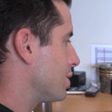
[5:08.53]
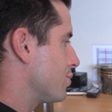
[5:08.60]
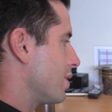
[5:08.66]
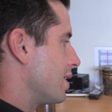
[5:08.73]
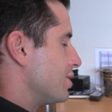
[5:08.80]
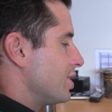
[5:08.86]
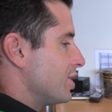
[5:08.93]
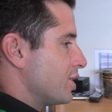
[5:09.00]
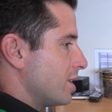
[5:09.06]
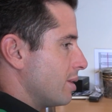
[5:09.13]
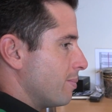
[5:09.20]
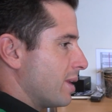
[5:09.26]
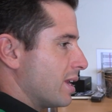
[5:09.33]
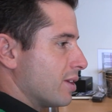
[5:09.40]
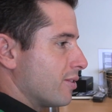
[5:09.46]
transition
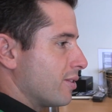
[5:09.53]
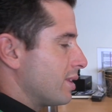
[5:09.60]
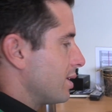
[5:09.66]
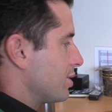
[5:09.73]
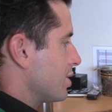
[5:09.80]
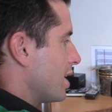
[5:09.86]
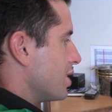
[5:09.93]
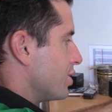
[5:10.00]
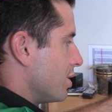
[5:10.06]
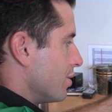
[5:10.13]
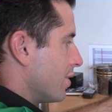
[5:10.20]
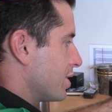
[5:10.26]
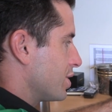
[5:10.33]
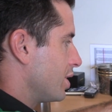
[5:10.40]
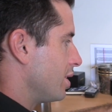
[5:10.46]
it better in the change of
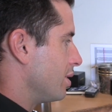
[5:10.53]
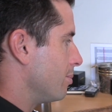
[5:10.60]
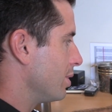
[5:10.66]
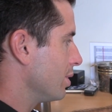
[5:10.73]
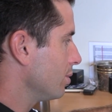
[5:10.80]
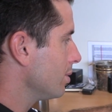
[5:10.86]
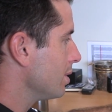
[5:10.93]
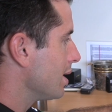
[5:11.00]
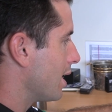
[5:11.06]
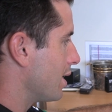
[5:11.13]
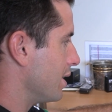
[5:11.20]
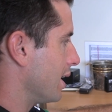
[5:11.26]
direction in the middle, and